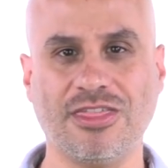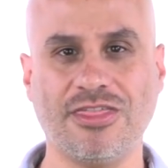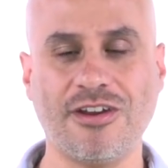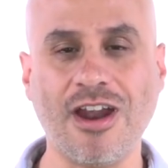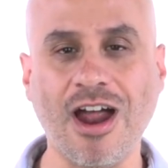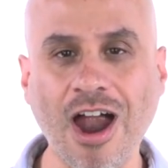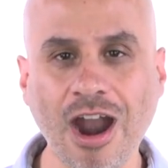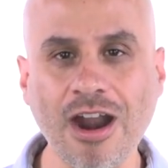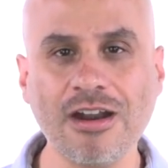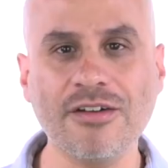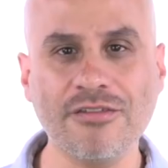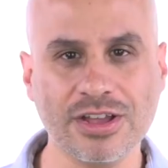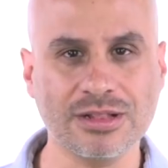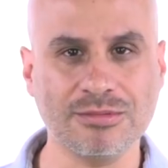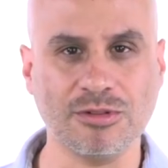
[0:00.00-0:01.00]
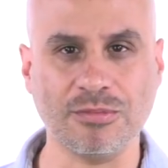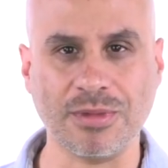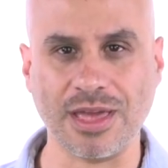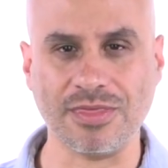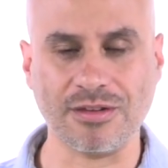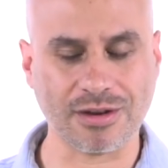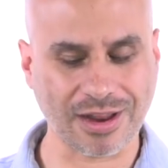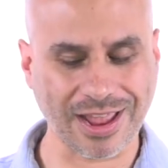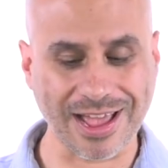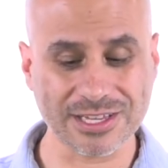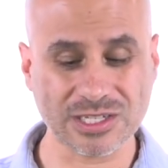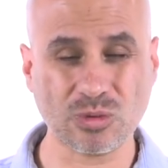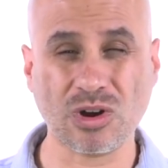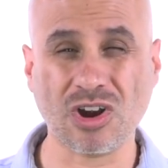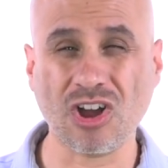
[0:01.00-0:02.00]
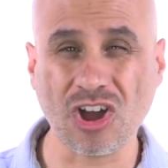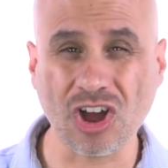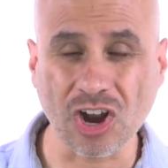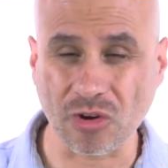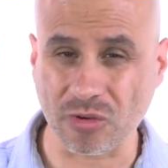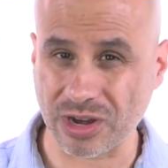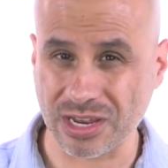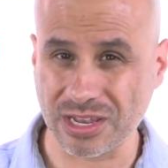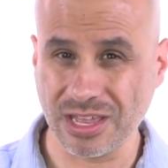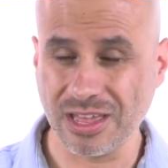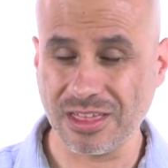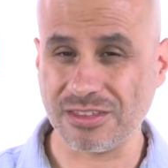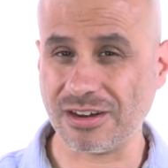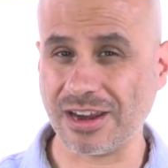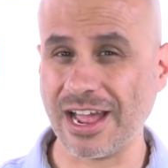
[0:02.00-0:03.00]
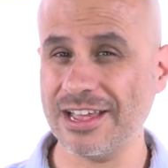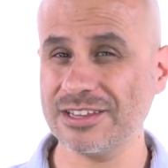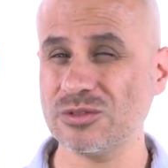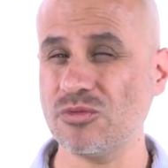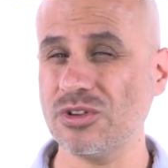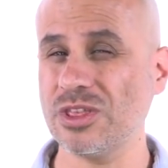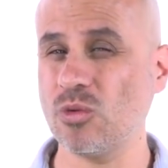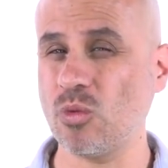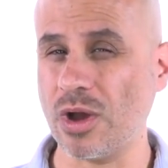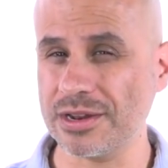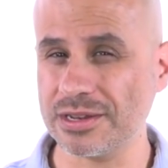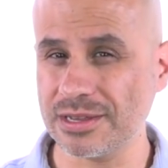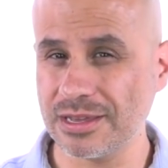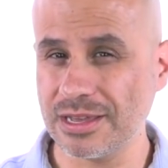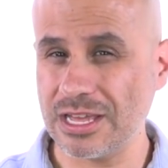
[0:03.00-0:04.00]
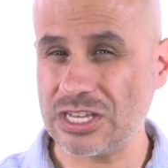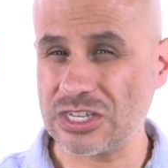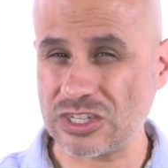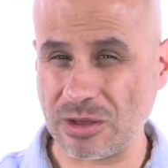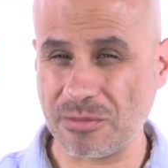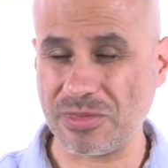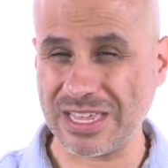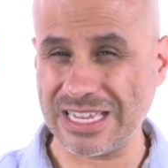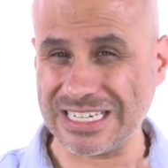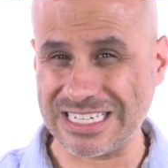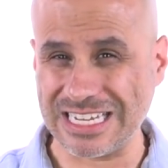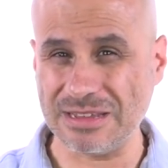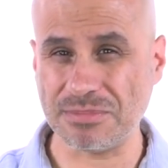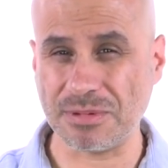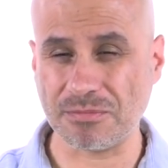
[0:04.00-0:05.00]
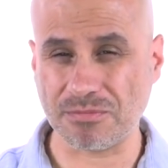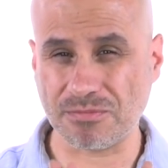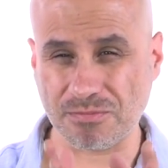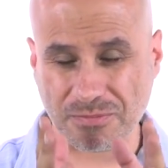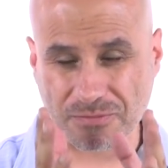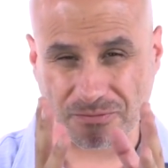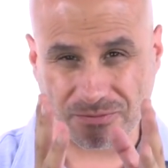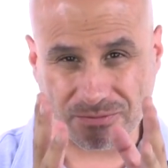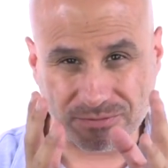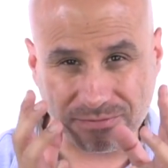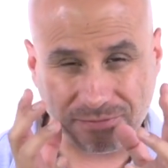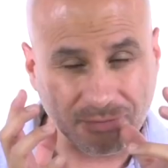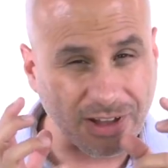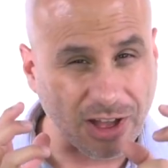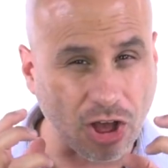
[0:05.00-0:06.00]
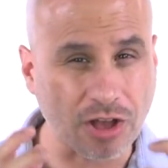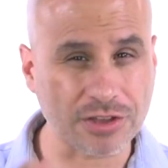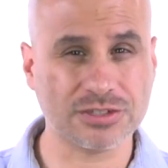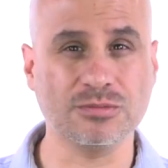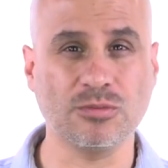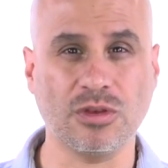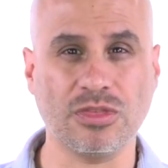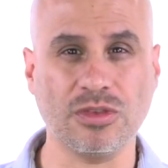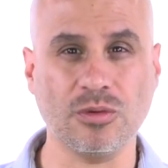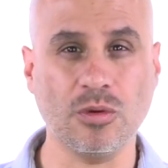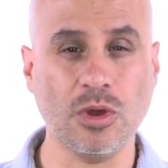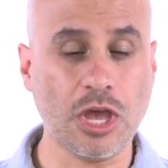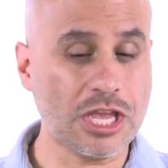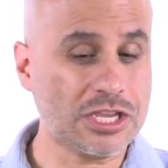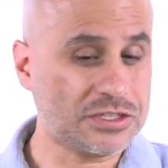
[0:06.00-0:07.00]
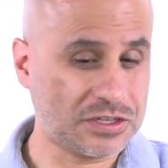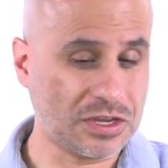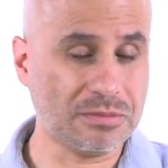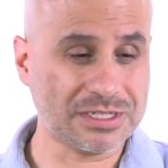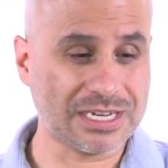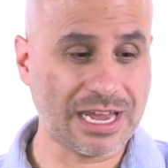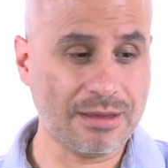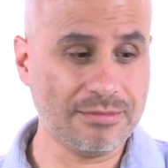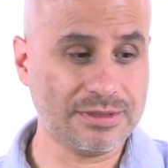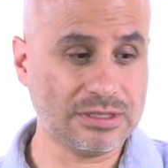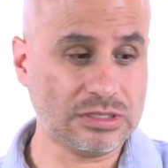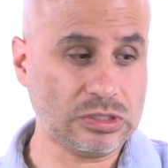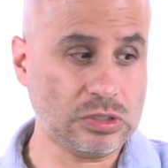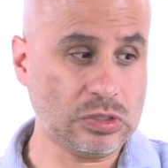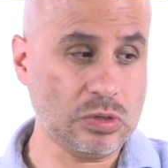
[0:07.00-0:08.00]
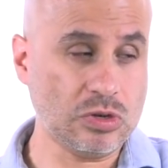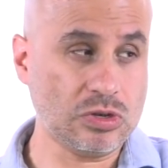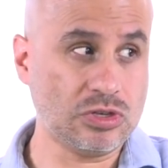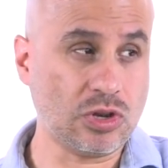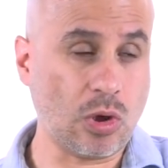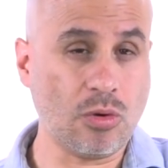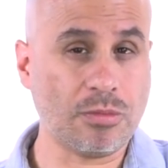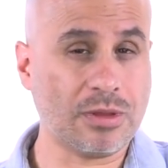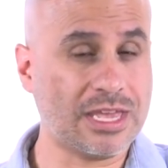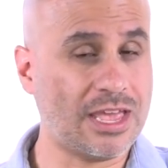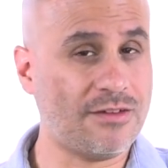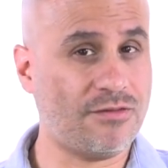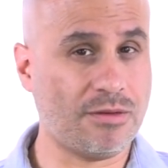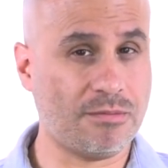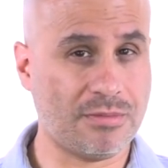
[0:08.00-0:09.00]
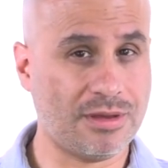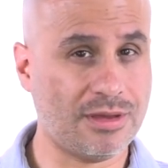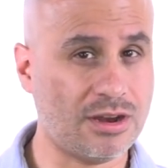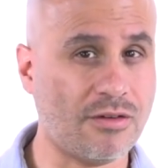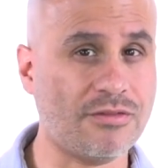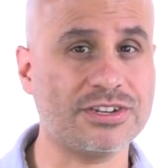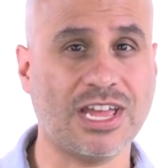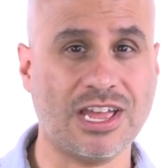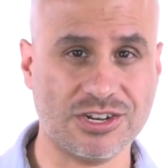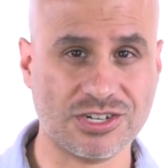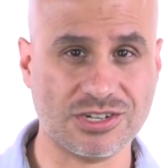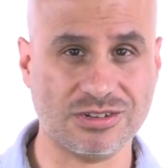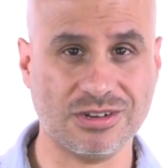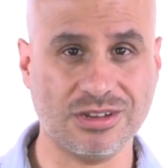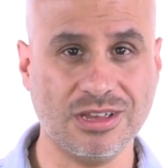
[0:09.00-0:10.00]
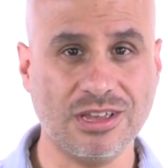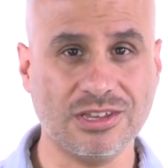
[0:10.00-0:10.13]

There are available men. There are guys who are hungry. There are guys who really want something deep and awesome with you. Sometimes you don't give them enough attention.